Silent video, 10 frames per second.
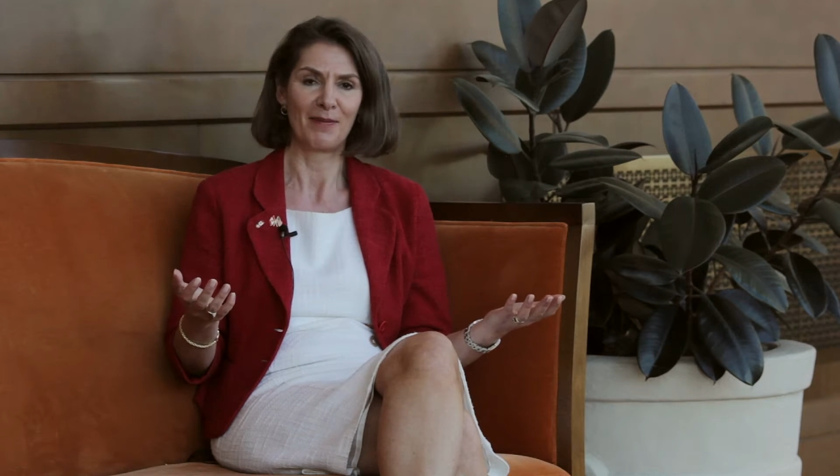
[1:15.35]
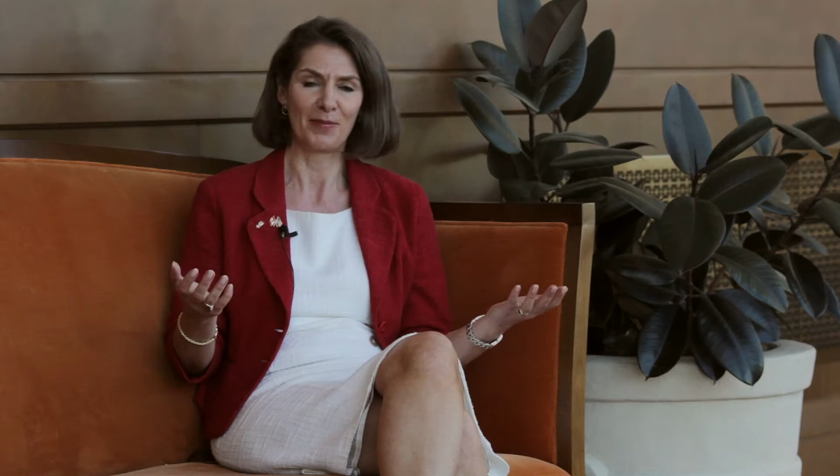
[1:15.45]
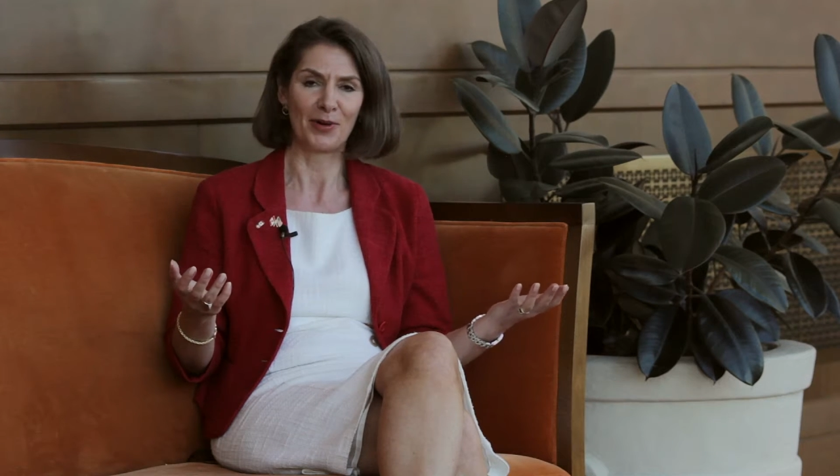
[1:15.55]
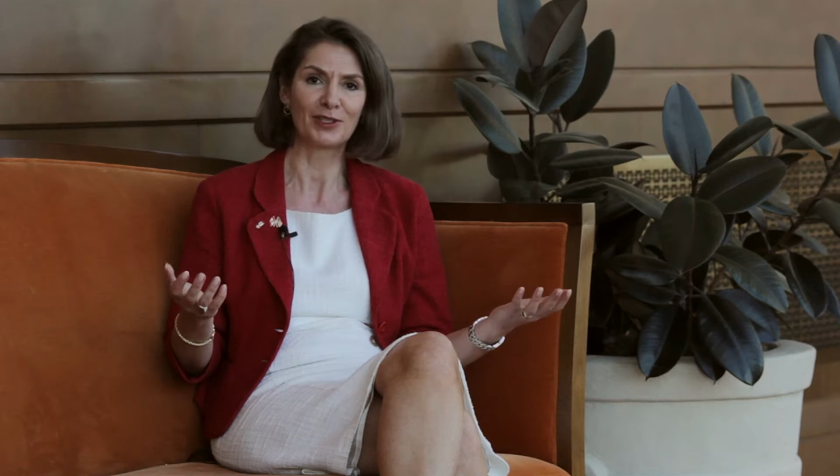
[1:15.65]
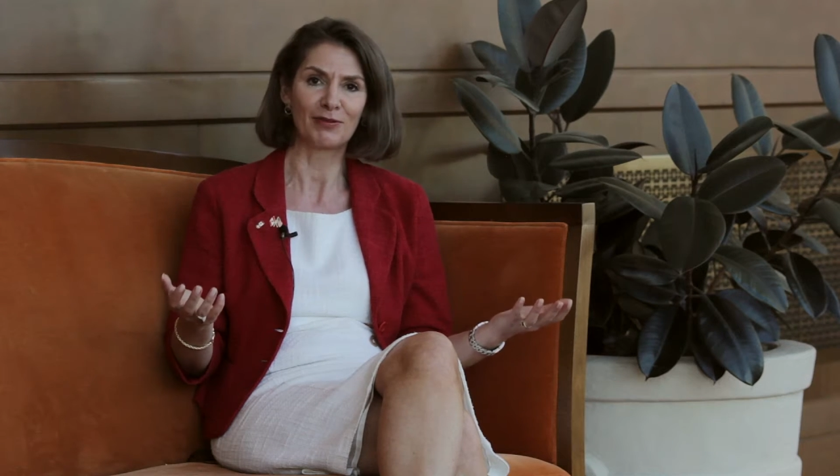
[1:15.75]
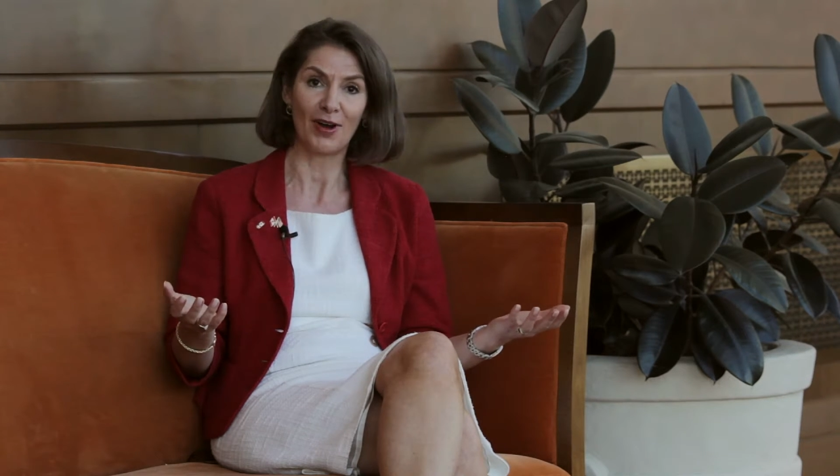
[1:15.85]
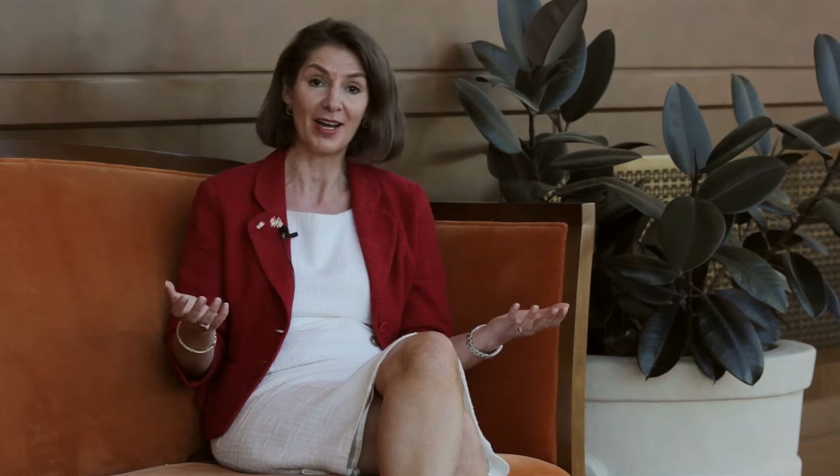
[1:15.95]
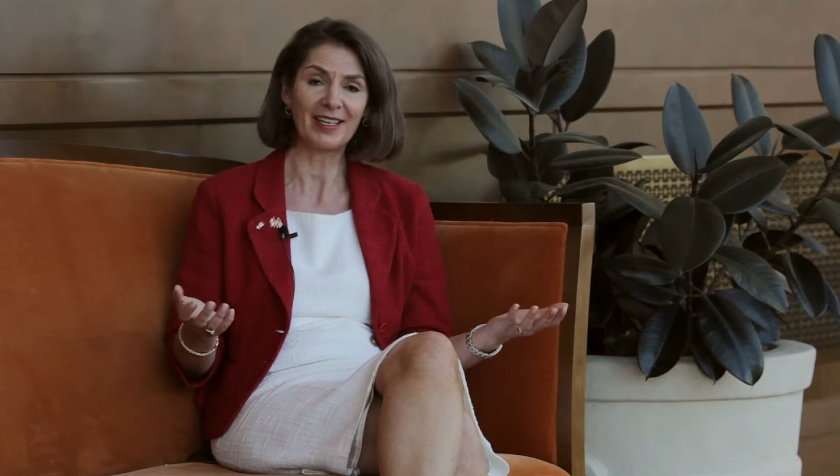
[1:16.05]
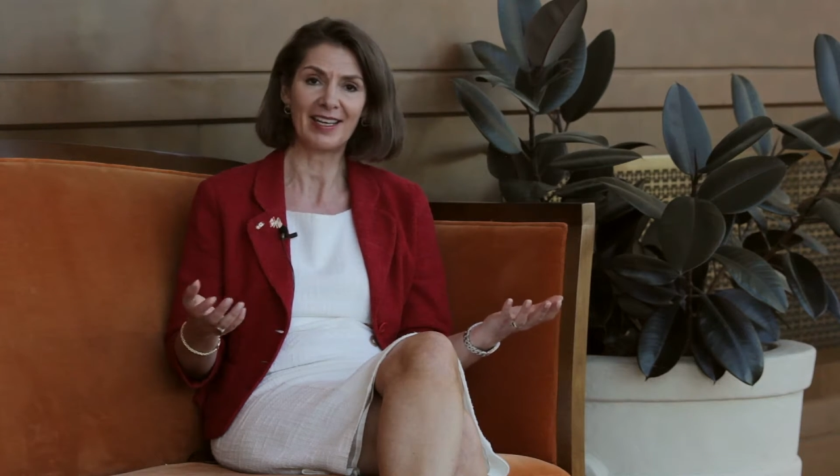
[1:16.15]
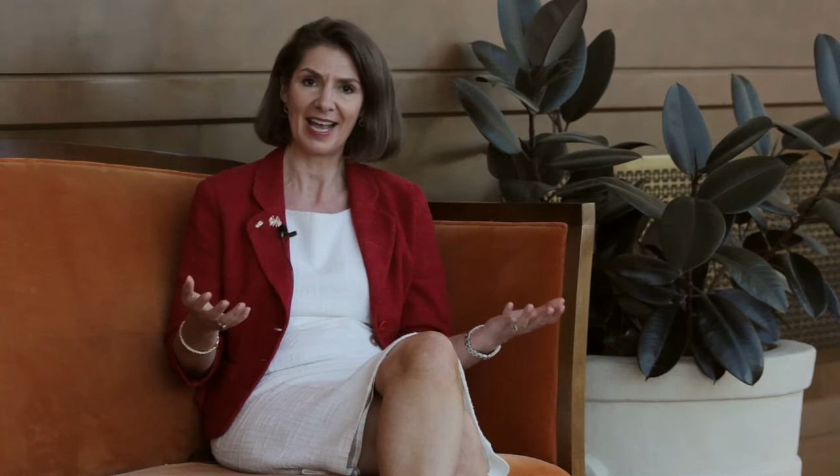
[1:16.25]
both fun
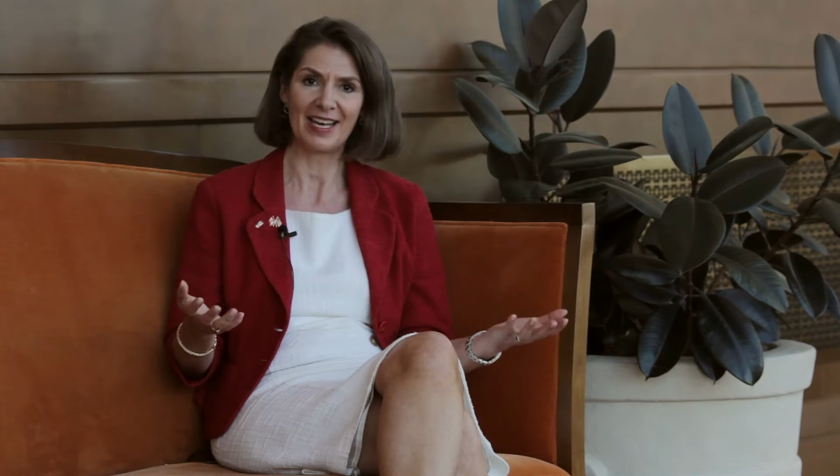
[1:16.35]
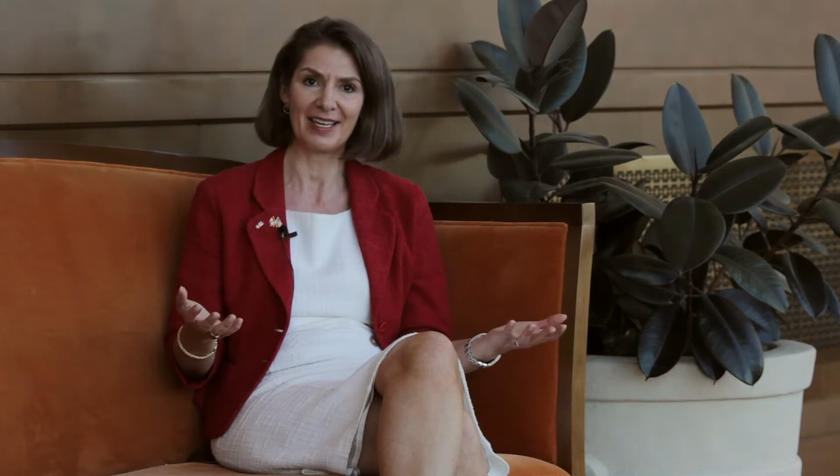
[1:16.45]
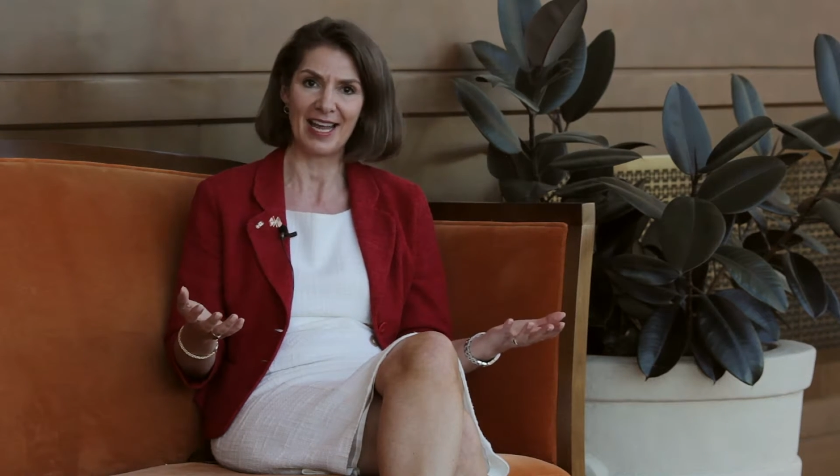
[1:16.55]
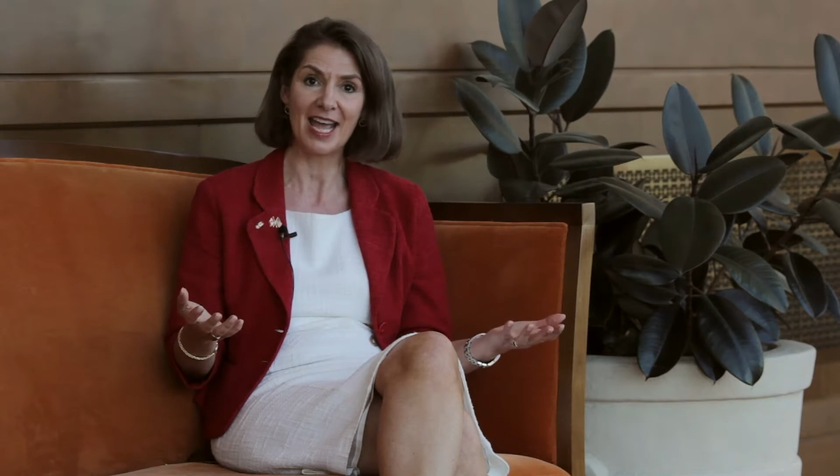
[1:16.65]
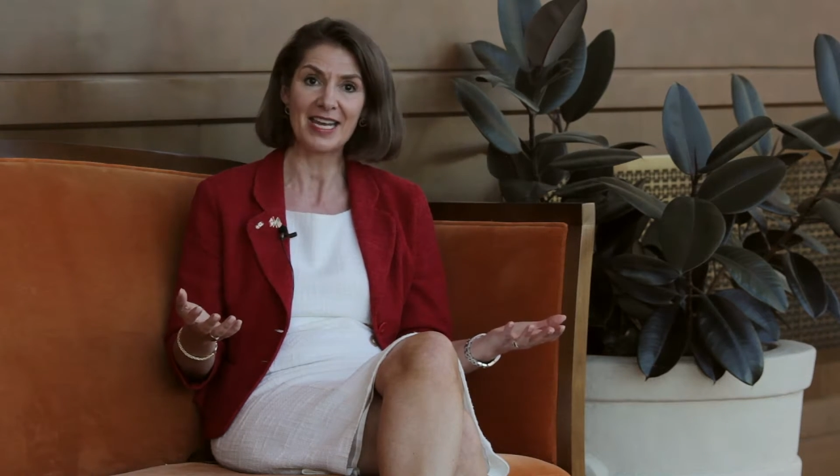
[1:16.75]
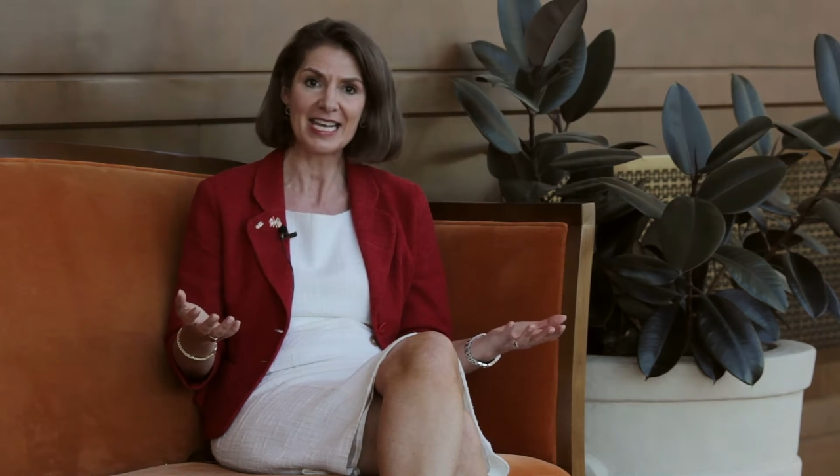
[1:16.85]
and, and